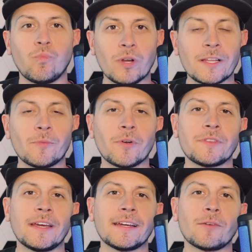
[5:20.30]
really
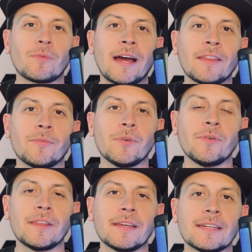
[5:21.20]
worth taking a ride
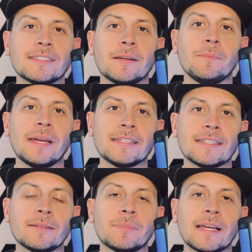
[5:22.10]
through. I think it's an
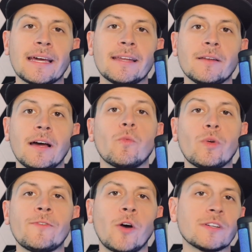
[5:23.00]
amazing plan, and
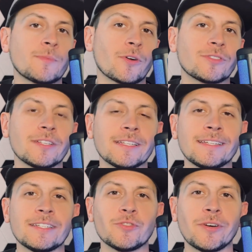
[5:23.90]
we've always
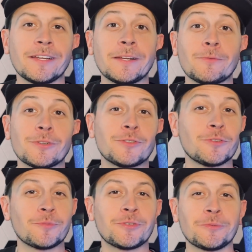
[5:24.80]
personally enjoyed it, and we're
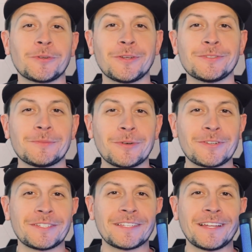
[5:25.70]
super, super close to
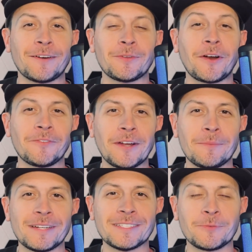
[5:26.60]
purchasing there with our
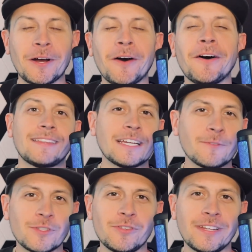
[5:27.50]
family as well. Thanks
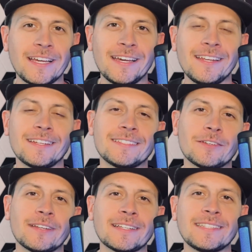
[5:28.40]
for tuning in, and
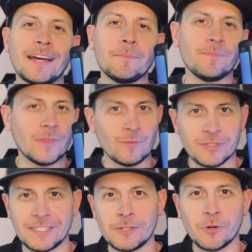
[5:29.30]
until next time, we'll
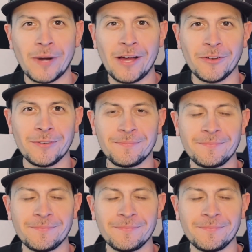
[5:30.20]
see you around.